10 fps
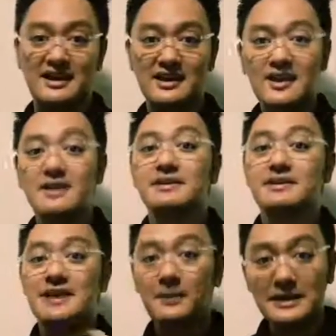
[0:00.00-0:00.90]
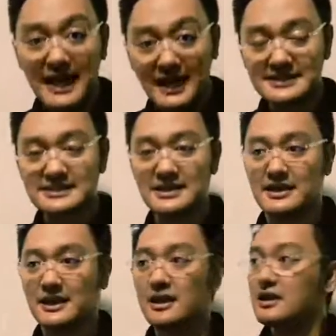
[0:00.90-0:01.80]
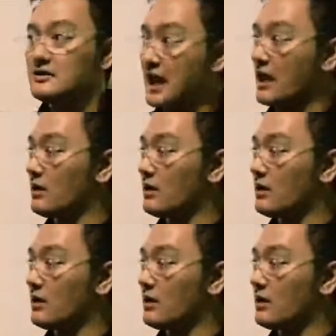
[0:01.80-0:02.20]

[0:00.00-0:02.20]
Okay, but nowadays, okay,